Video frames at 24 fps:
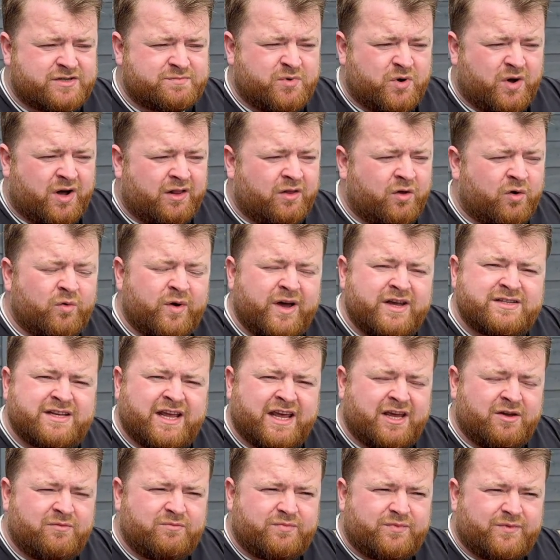But I'll always
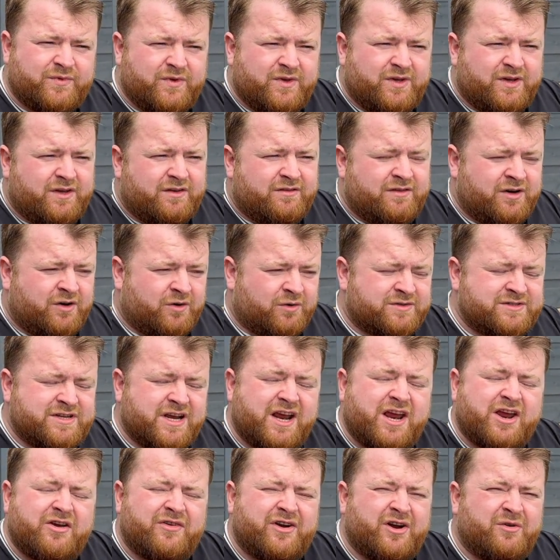keep, you know,
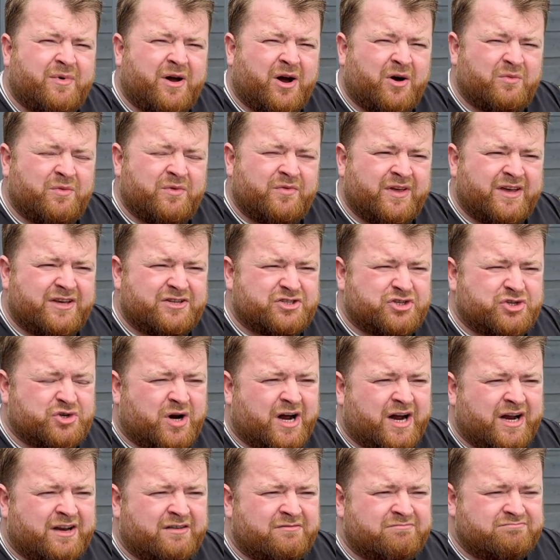tinkering about with it to
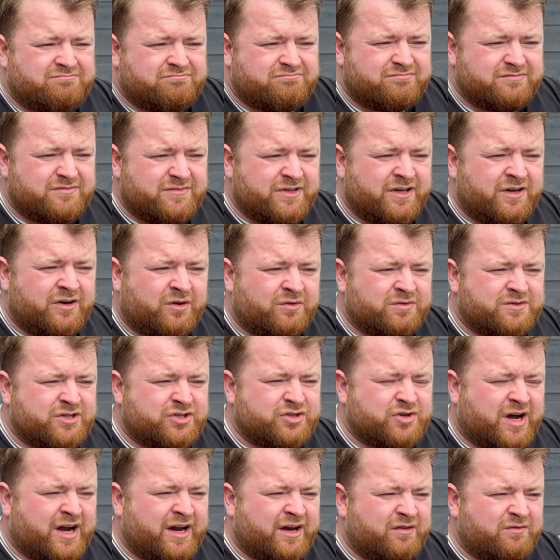try and
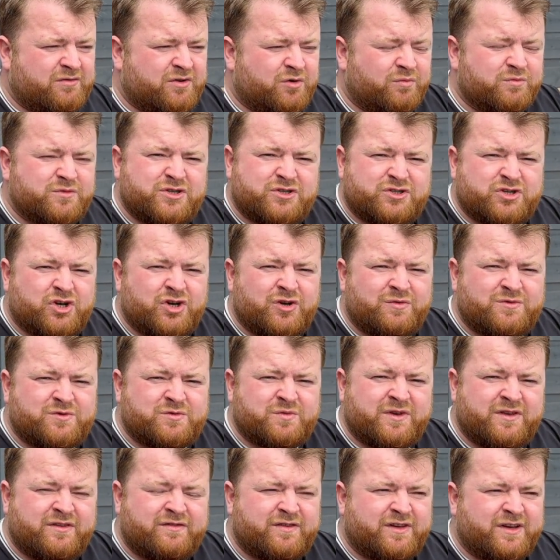come to terms
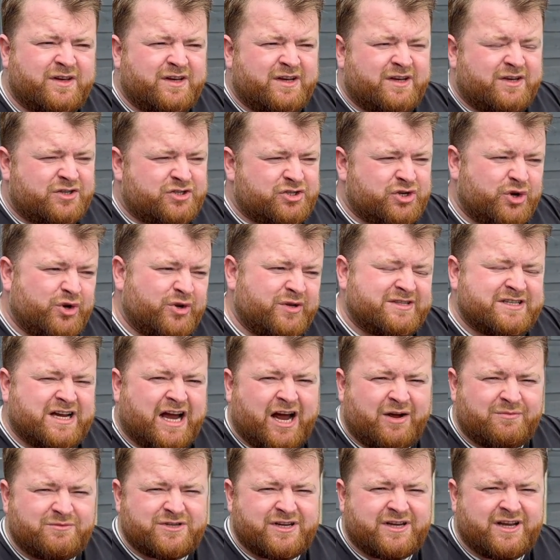with certain
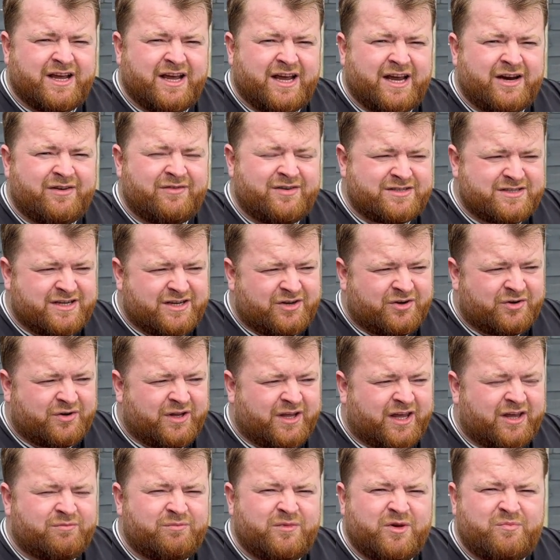times a year. Is it going to
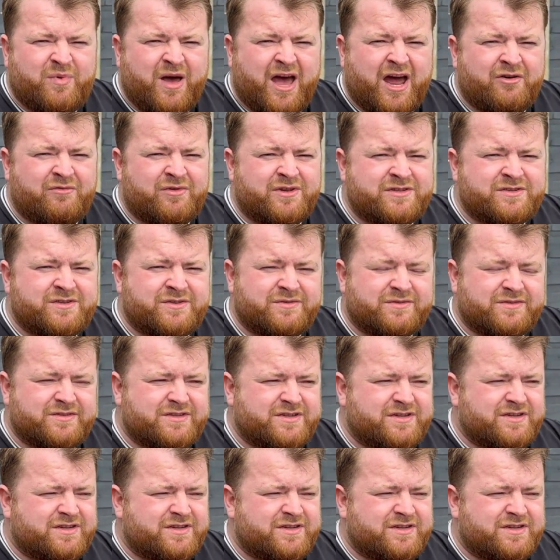give me better results?